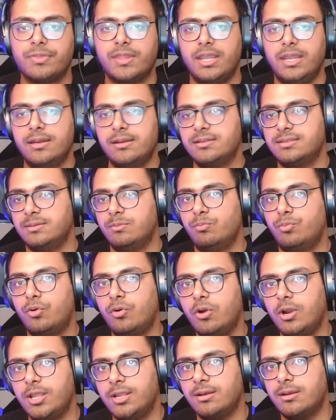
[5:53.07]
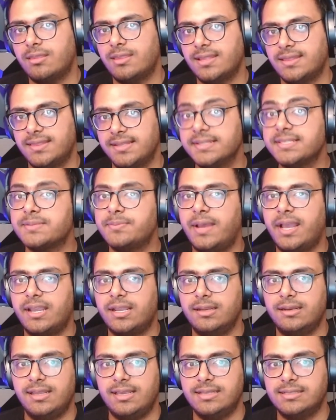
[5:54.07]
It is important that this
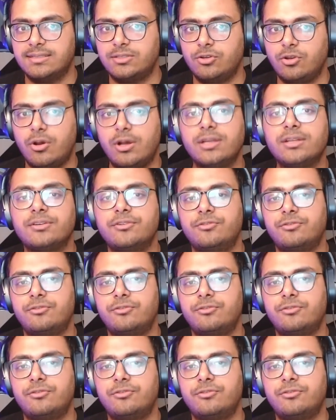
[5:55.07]
backend is not